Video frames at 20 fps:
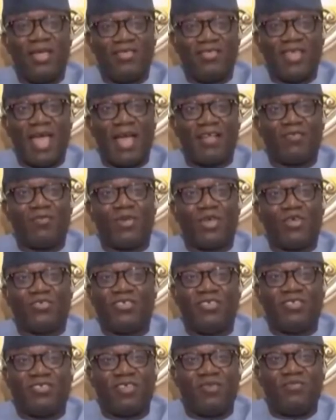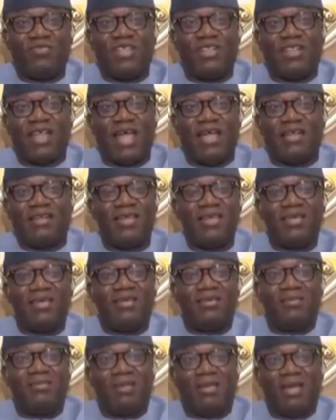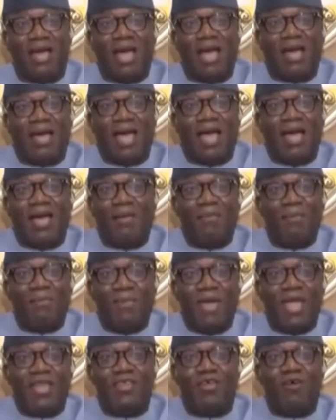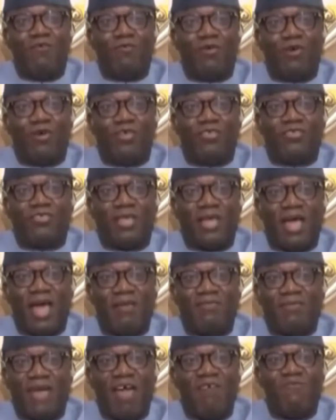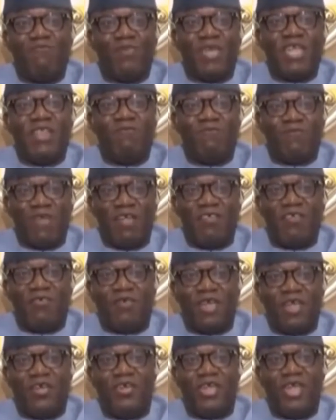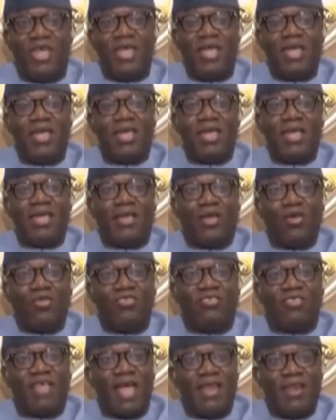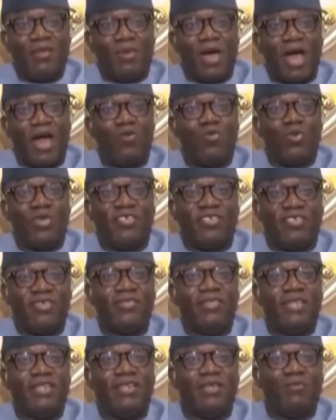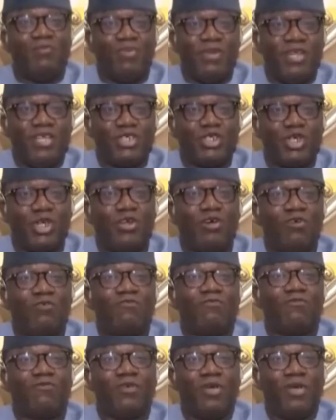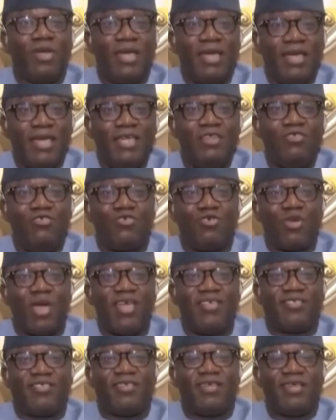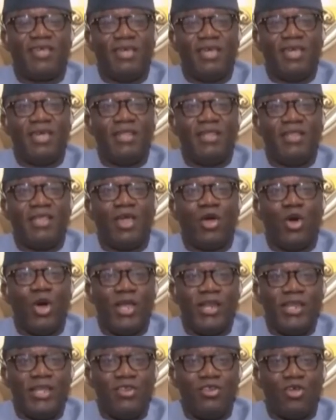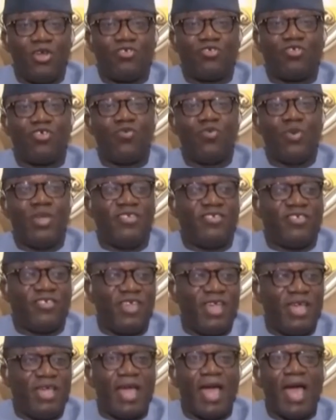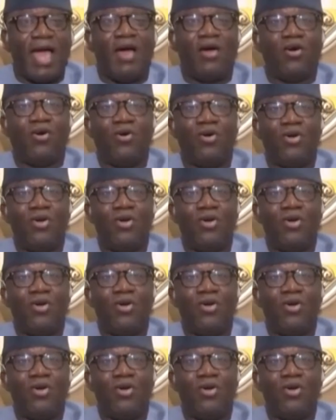Act, because it's something that many of us have been very, very concerned about. We see the depletion of interest in the oil industry. We see how